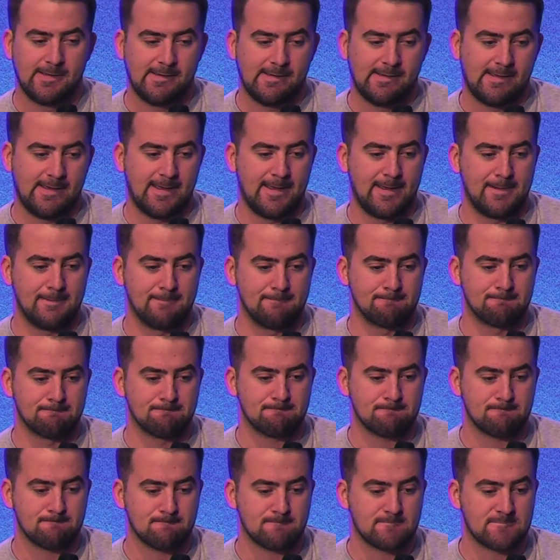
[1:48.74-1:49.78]
Um,
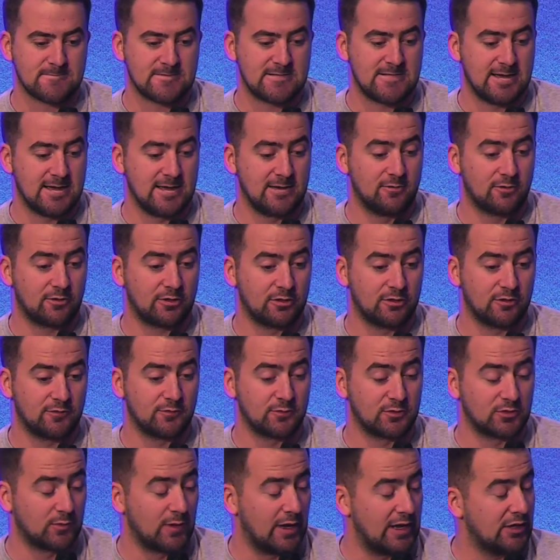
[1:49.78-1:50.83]
and lucky enough, it was
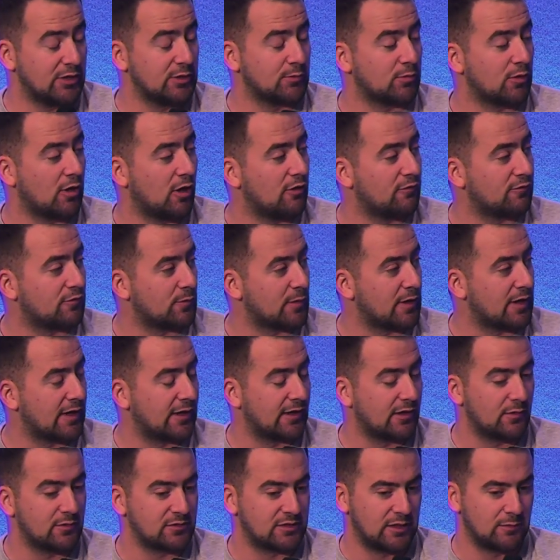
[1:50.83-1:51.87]
a wake up call for me, and I
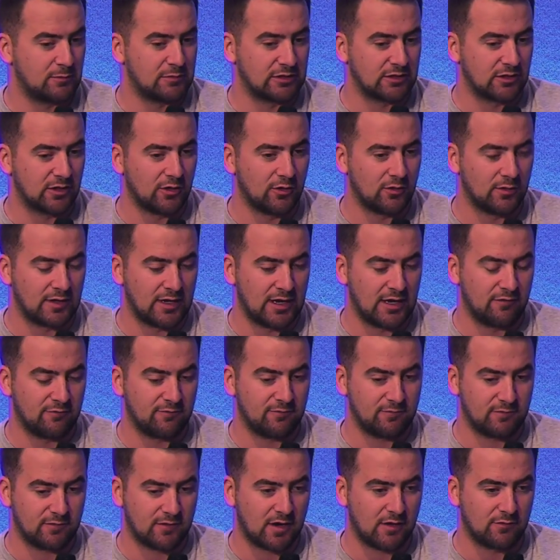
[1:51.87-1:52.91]
was able to go and have
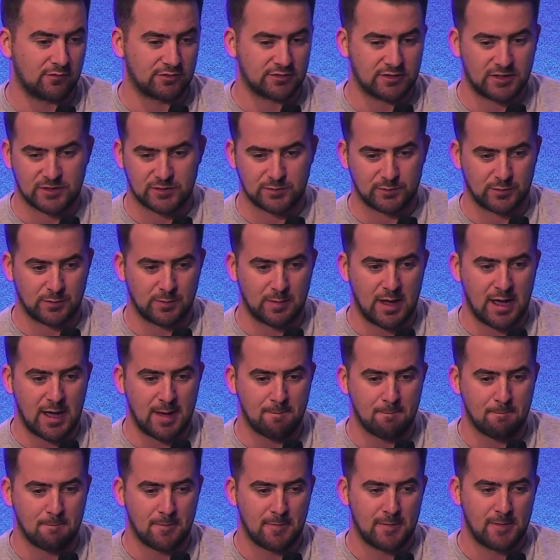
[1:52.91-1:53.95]
conversation with my mum.
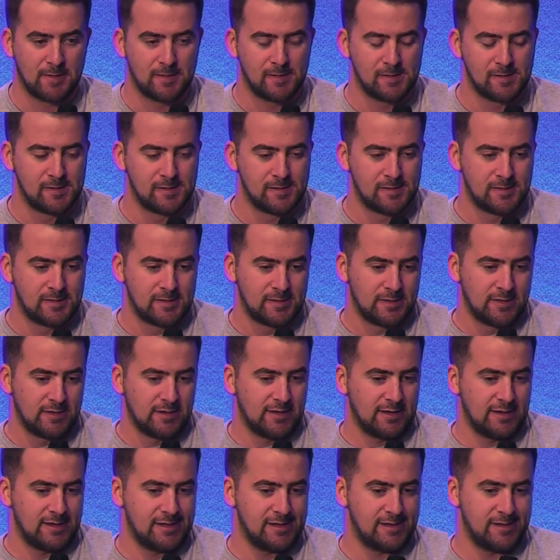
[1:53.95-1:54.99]

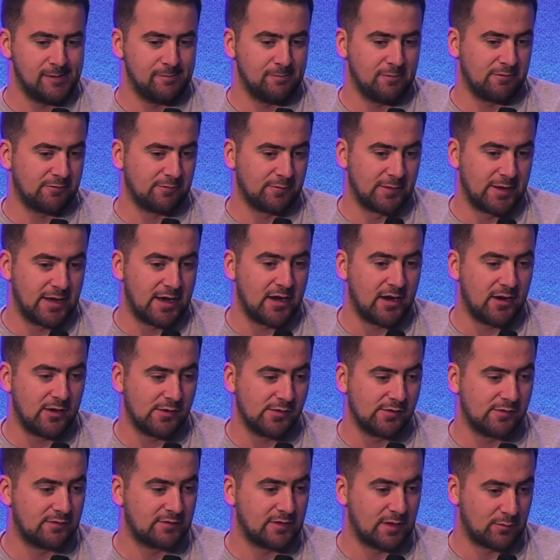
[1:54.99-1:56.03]
Um, from there,
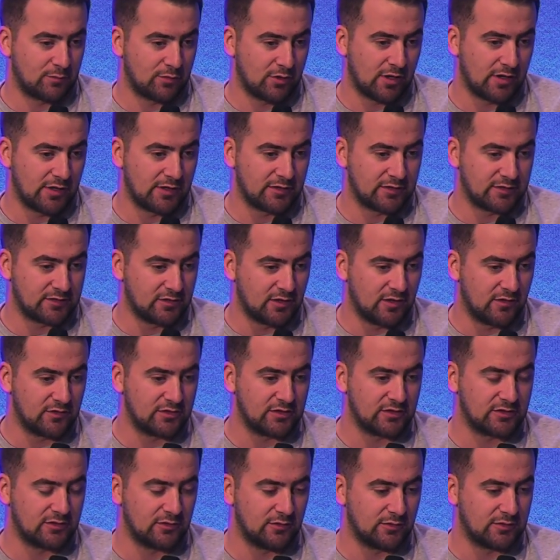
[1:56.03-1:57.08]
then brought into services.
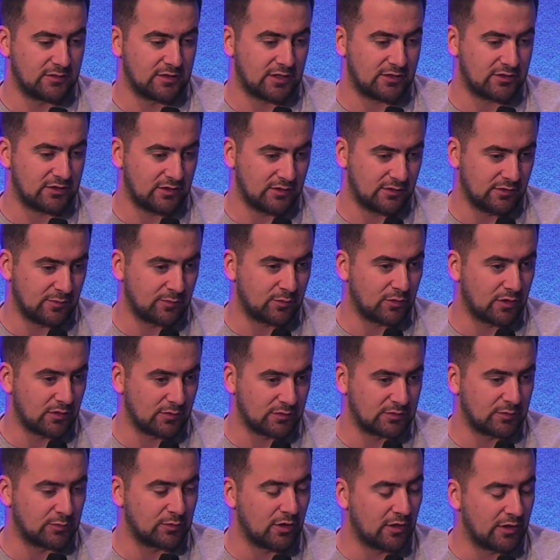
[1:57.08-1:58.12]
So it's actually I was
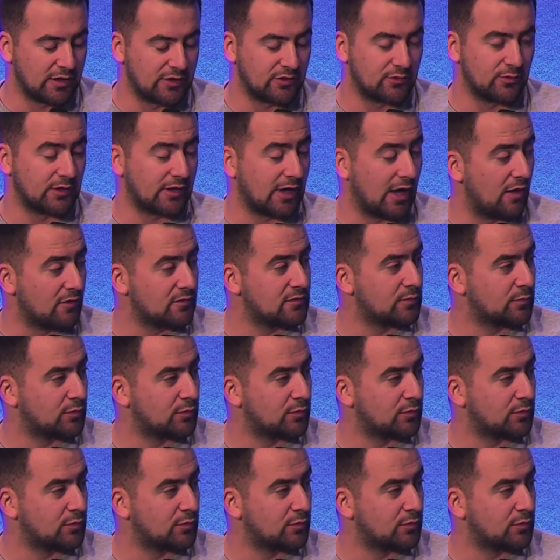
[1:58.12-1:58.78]
brought into a counselling